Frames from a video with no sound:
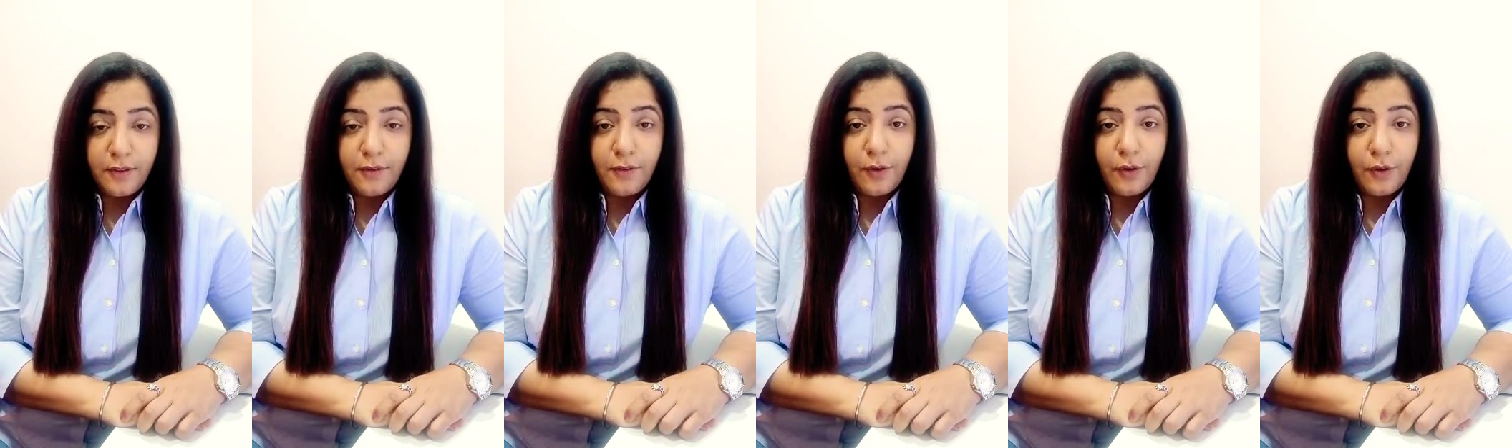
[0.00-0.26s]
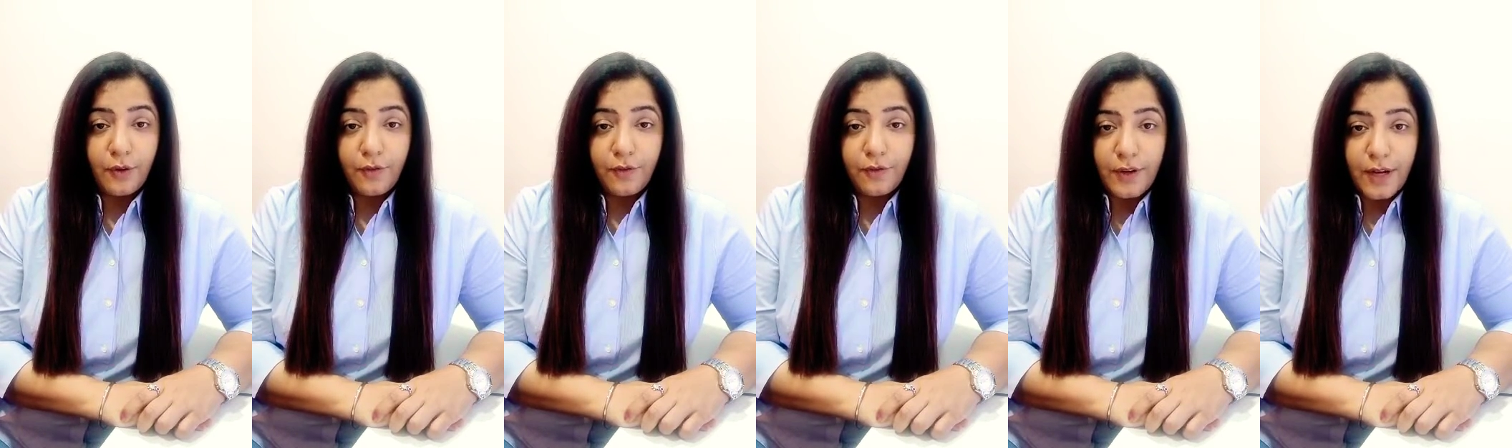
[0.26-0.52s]
If
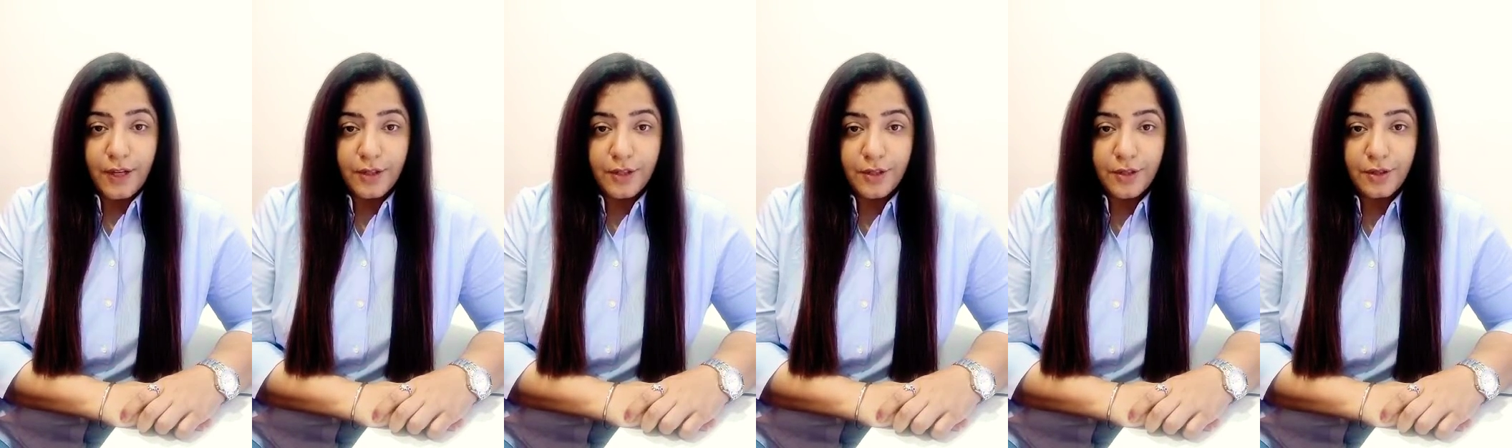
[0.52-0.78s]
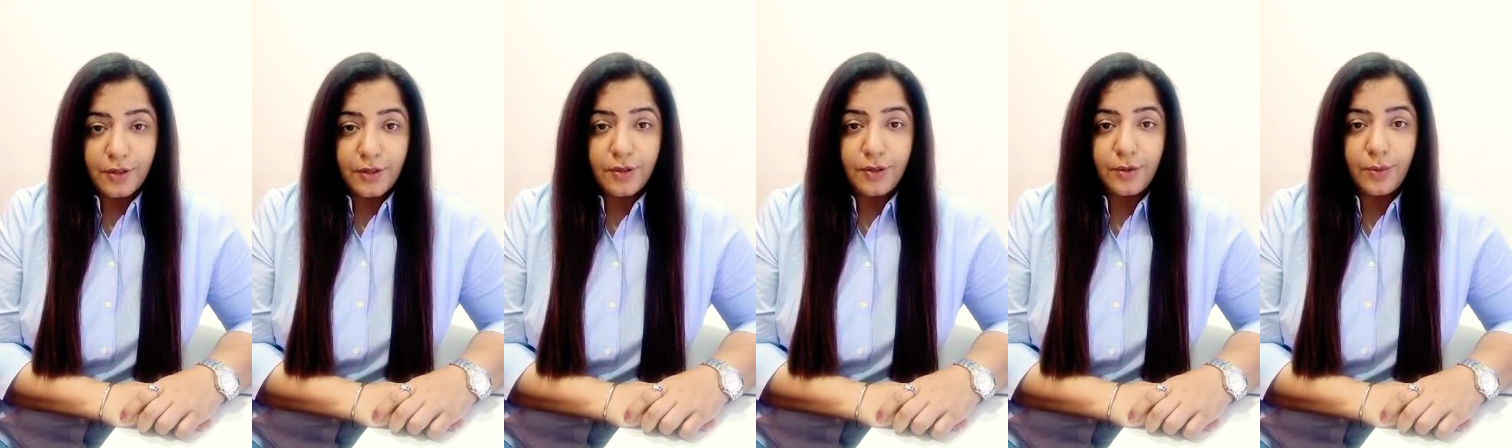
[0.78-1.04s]
you're a
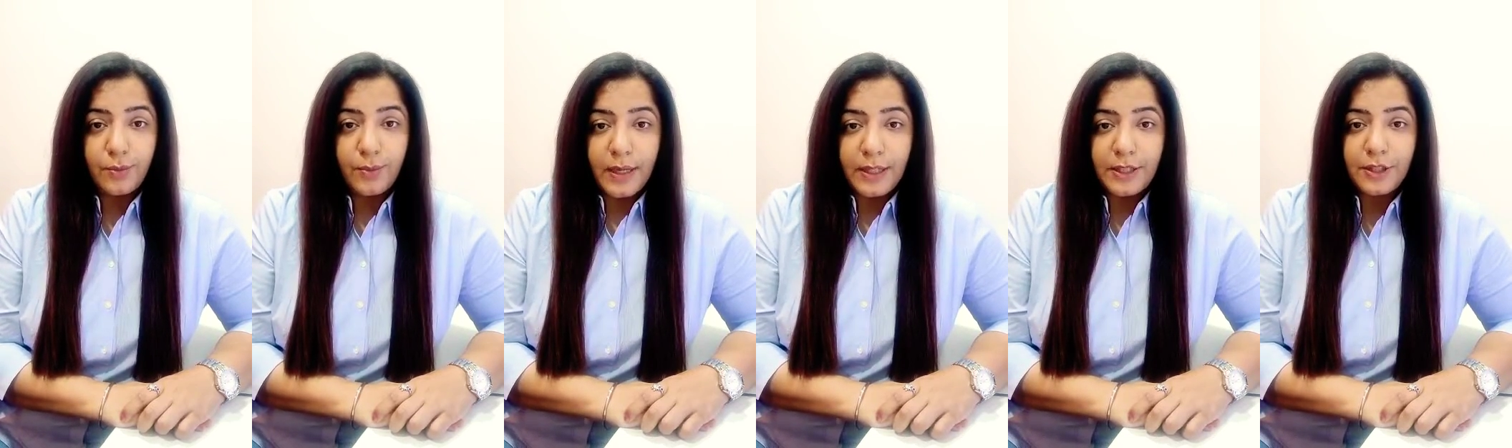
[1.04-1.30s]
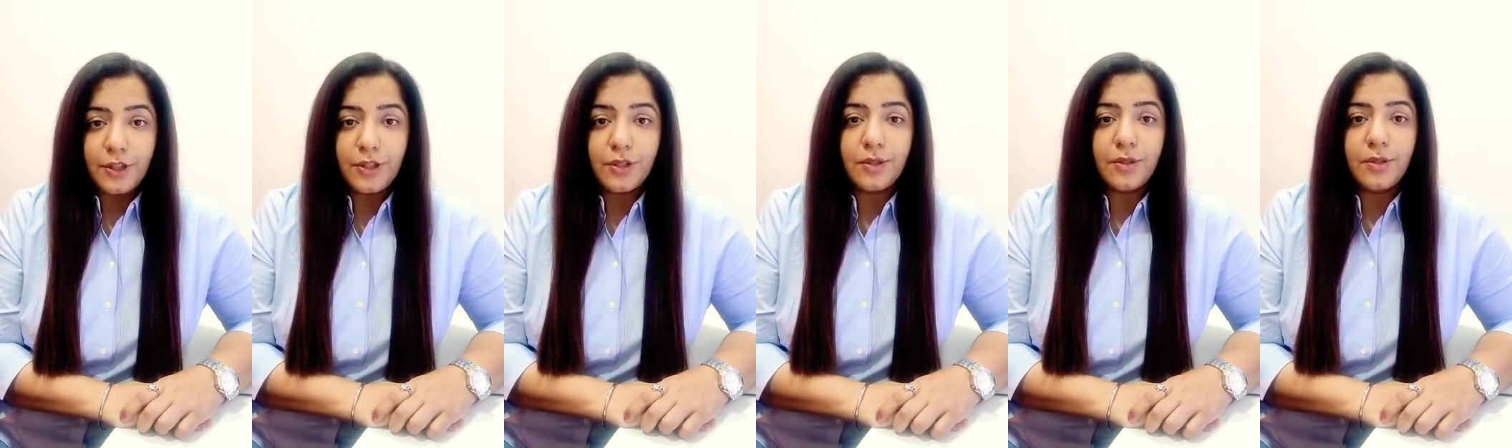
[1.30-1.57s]
fresher, do
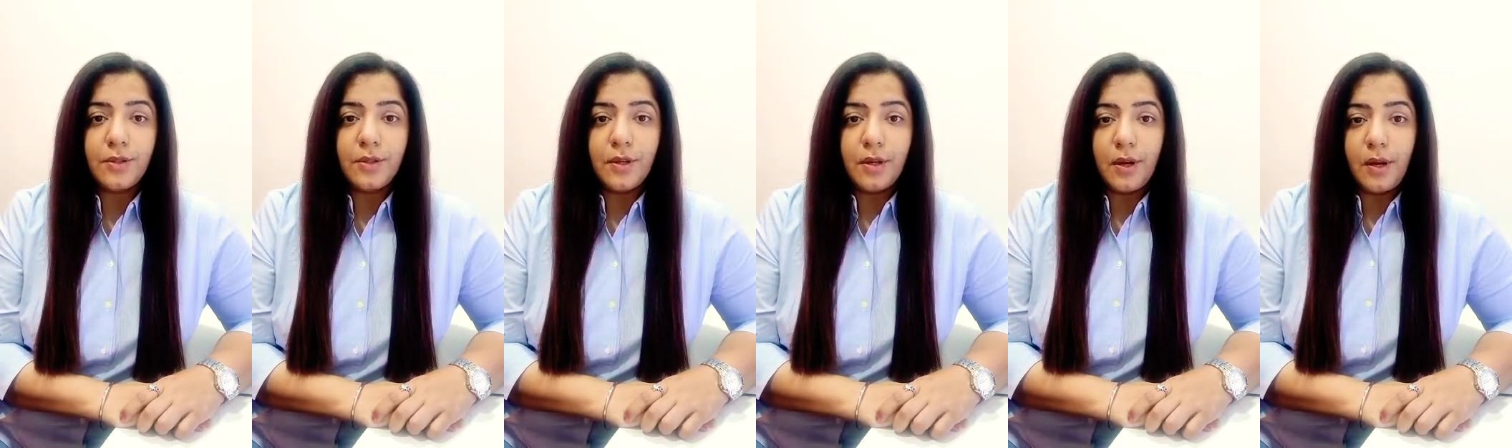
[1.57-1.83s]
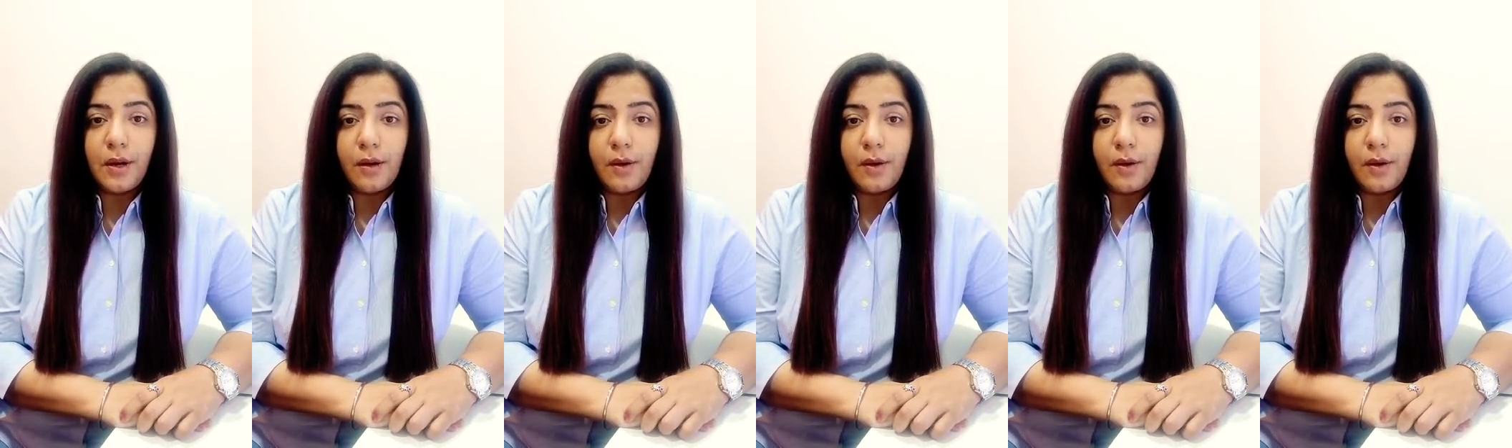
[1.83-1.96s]
mention